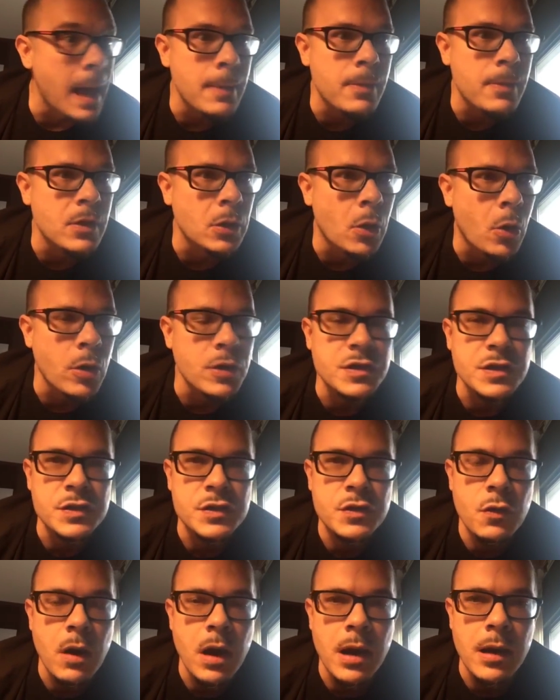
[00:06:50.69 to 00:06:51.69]
It was not
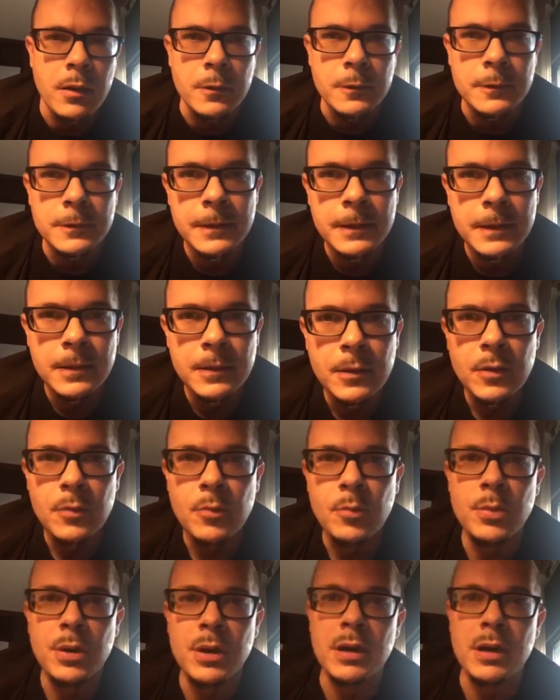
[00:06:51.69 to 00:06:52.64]
the largest crowd.